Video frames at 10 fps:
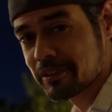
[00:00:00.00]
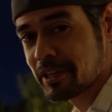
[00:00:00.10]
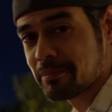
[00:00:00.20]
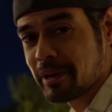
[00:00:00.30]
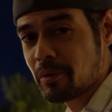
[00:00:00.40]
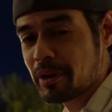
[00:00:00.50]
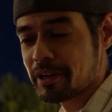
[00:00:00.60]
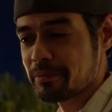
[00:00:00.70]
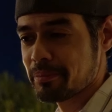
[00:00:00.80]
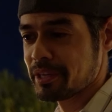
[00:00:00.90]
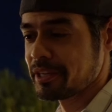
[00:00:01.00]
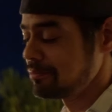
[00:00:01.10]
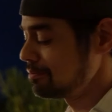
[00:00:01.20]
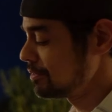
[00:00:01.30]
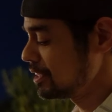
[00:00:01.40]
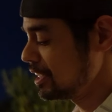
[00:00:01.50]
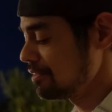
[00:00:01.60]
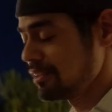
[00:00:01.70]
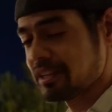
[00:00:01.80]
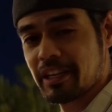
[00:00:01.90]
it might work, but
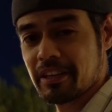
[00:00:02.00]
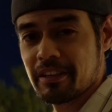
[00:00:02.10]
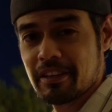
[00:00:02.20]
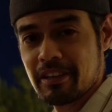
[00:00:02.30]
even then,